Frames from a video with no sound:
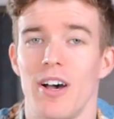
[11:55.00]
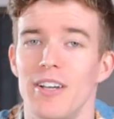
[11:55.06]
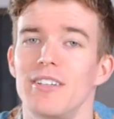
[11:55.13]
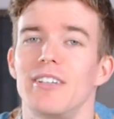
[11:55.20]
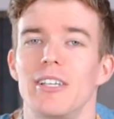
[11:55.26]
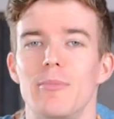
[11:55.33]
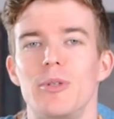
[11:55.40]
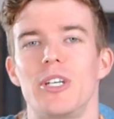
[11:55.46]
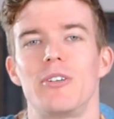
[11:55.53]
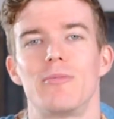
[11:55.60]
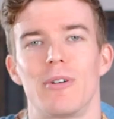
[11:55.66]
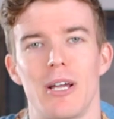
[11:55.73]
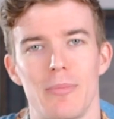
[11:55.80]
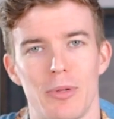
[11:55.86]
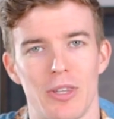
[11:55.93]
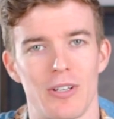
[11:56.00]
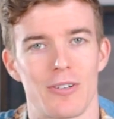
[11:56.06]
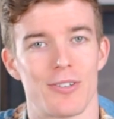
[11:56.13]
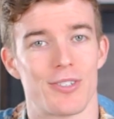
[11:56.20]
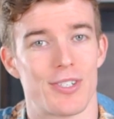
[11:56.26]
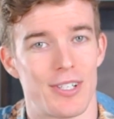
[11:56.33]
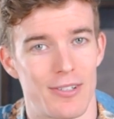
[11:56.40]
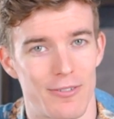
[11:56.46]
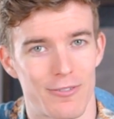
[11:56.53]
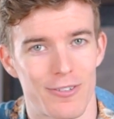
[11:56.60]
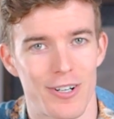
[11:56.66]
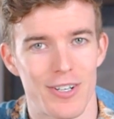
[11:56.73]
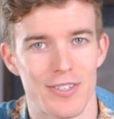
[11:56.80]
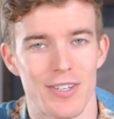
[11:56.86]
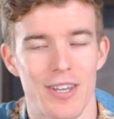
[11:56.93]
unlimited RAM clearance in the
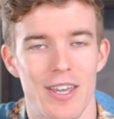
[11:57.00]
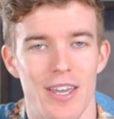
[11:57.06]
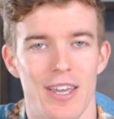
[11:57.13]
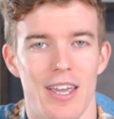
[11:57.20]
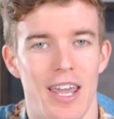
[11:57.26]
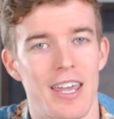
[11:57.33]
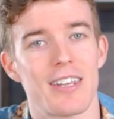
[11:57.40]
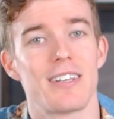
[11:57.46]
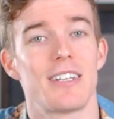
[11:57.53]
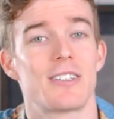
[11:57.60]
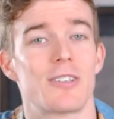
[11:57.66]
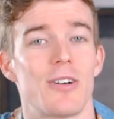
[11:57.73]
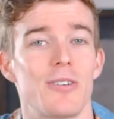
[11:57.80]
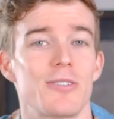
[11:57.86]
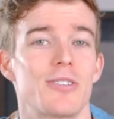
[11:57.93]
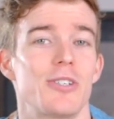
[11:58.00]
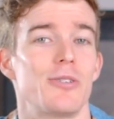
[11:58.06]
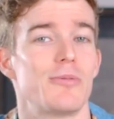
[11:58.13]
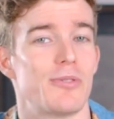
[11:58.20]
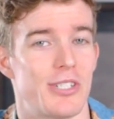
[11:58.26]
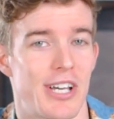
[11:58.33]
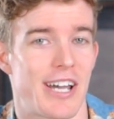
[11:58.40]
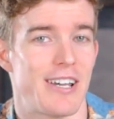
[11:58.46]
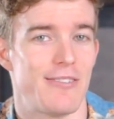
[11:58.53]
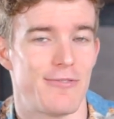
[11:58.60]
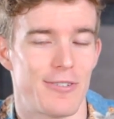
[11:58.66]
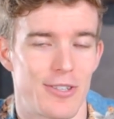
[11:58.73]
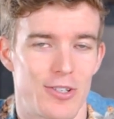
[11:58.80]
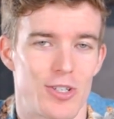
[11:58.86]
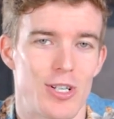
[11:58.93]
front. And it's also tied
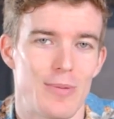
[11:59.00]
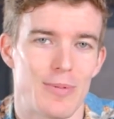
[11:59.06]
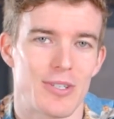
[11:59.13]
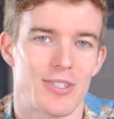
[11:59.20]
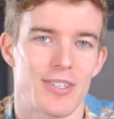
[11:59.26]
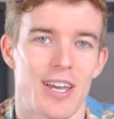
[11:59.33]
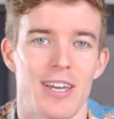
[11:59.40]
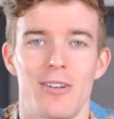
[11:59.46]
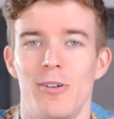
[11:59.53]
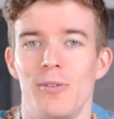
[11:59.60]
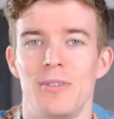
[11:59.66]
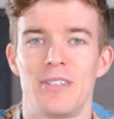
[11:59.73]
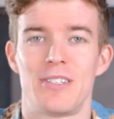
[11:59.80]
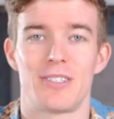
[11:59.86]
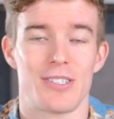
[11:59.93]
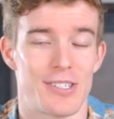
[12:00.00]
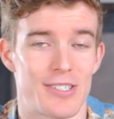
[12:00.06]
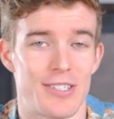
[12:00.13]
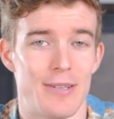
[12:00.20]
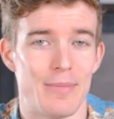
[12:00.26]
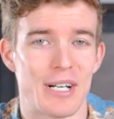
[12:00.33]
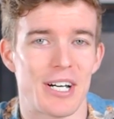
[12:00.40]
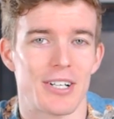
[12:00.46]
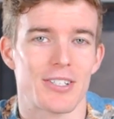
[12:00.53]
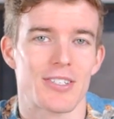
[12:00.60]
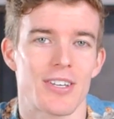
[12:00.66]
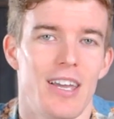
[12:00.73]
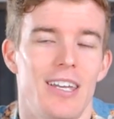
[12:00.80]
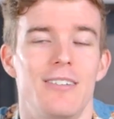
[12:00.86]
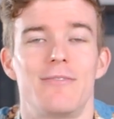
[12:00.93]
for the cheapest at only 60
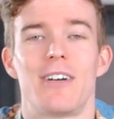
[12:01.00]
bucks. In